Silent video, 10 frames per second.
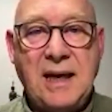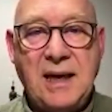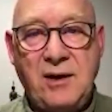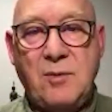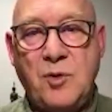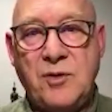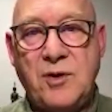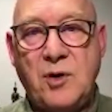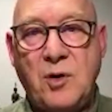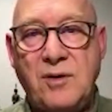and you can put
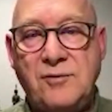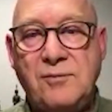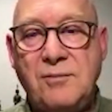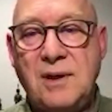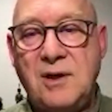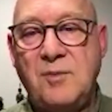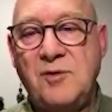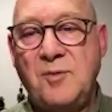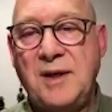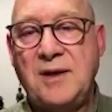that all those into
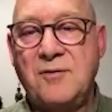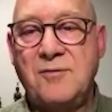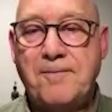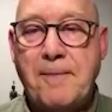perspective.